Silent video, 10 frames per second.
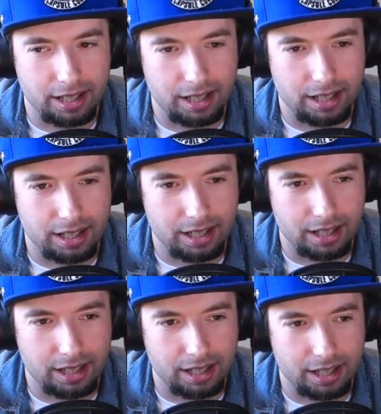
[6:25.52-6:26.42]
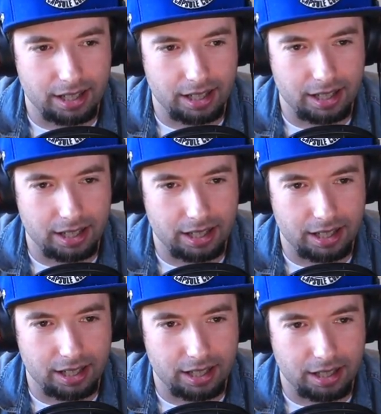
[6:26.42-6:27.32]

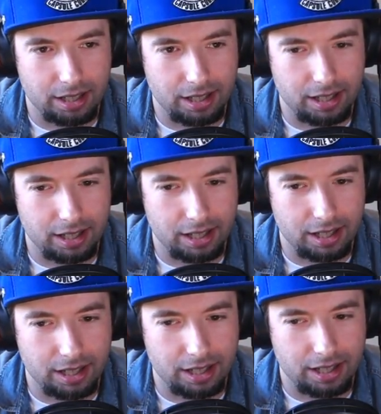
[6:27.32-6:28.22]
No one is speaking in this clip.